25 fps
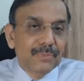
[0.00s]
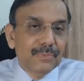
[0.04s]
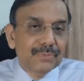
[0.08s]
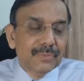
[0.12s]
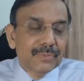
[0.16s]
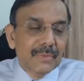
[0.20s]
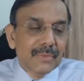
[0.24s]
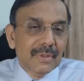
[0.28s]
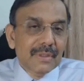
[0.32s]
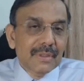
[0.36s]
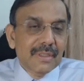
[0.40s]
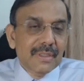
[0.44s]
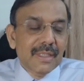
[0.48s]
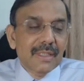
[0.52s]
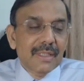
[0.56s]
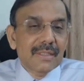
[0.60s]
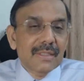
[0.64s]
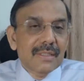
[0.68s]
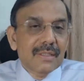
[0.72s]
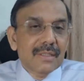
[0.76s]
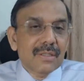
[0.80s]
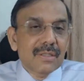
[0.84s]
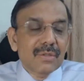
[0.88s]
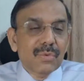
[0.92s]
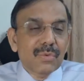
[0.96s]
Say this
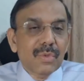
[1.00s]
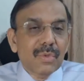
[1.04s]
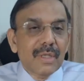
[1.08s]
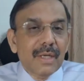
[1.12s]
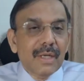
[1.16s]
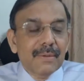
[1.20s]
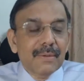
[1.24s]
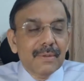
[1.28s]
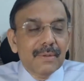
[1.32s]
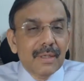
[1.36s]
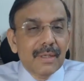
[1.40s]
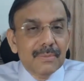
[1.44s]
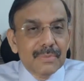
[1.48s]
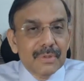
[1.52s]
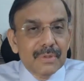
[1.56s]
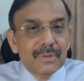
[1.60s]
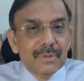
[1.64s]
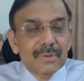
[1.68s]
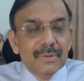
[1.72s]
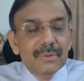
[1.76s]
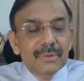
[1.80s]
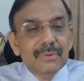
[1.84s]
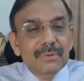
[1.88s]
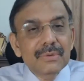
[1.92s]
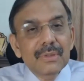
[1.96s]
is what I've come to do,
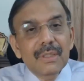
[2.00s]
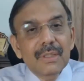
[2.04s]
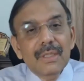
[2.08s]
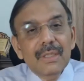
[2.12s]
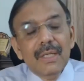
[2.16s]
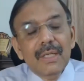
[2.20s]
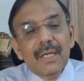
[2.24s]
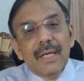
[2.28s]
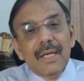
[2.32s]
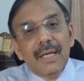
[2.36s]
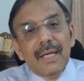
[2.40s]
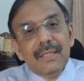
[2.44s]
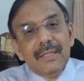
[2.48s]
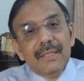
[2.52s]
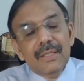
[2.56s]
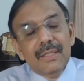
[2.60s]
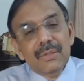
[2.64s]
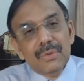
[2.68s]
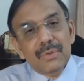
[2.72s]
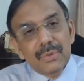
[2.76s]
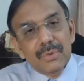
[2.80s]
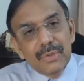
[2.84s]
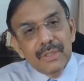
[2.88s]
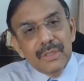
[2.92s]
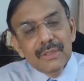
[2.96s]
and then
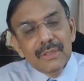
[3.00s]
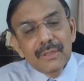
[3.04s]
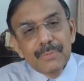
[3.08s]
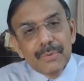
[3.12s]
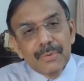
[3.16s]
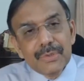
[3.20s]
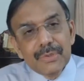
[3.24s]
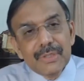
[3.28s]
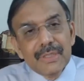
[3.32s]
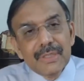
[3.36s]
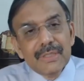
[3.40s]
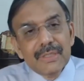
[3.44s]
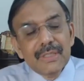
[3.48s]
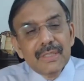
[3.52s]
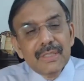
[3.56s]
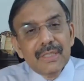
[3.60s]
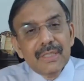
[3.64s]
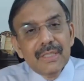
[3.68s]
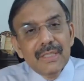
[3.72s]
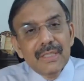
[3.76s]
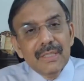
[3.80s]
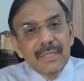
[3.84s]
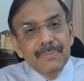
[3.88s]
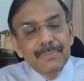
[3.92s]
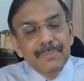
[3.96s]
during the procedure
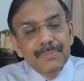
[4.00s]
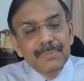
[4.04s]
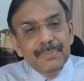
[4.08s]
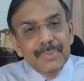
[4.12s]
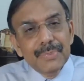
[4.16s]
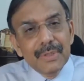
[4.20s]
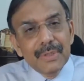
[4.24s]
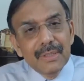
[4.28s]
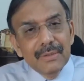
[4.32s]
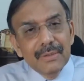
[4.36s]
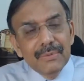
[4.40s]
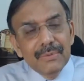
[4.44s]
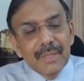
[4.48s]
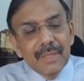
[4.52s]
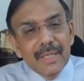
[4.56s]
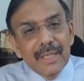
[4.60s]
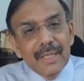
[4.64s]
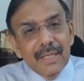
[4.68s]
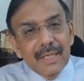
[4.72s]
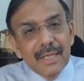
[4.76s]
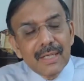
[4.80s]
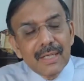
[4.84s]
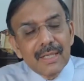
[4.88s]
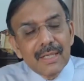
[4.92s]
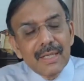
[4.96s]
give a
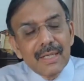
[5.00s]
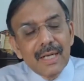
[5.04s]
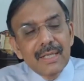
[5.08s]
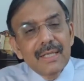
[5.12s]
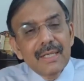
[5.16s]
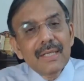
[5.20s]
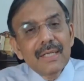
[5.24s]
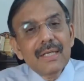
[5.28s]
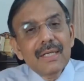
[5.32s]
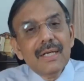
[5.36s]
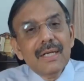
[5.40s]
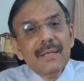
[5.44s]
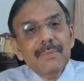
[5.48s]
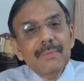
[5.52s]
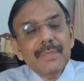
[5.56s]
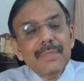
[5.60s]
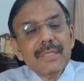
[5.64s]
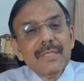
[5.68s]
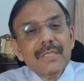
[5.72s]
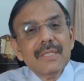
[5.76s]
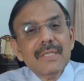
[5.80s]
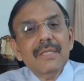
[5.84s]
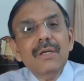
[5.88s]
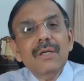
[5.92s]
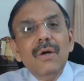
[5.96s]
running commentary
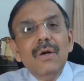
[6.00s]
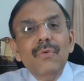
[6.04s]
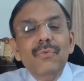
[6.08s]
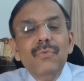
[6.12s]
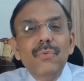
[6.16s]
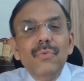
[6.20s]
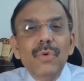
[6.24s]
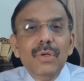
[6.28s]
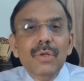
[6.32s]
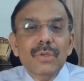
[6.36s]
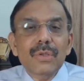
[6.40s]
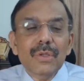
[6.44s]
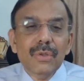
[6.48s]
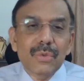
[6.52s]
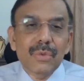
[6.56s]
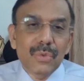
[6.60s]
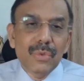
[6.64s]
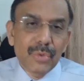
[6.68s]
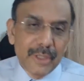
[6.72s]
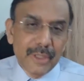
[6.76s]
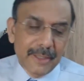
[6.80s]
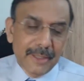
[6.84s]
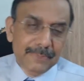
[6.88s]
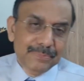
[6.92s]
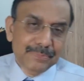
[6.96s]
of what you're doing.